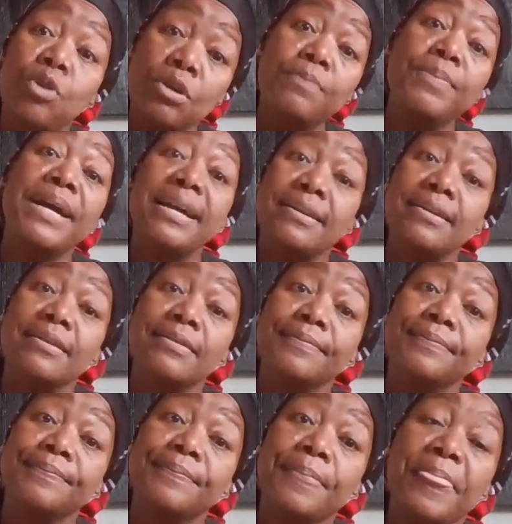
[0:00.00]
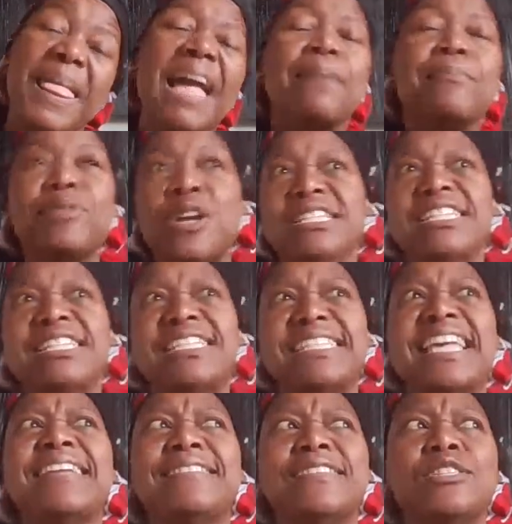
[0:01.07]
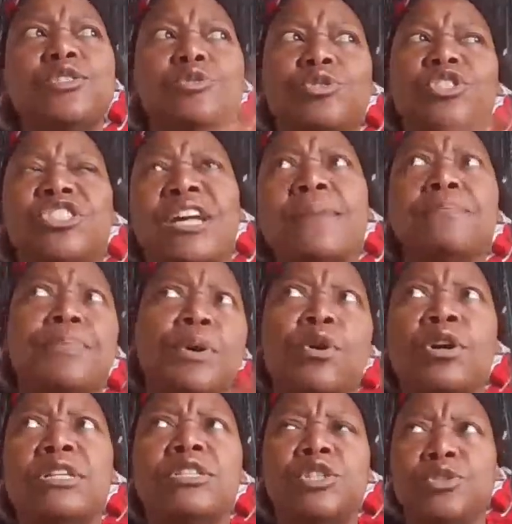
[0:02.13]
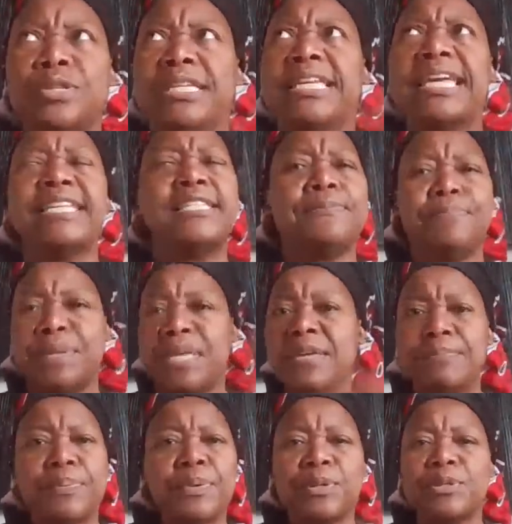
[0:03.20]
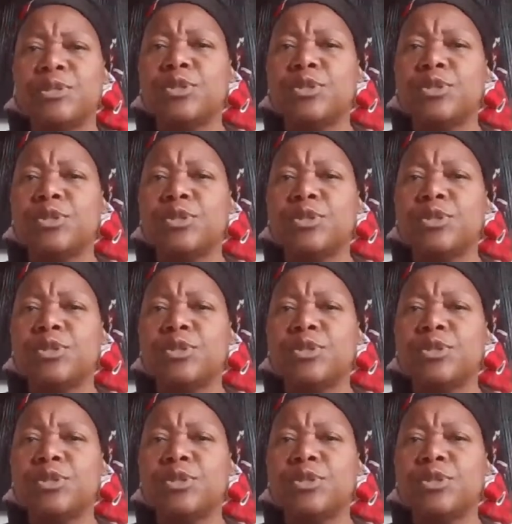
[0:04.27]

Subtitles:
woman, I'm not just saying this to jump on to get people.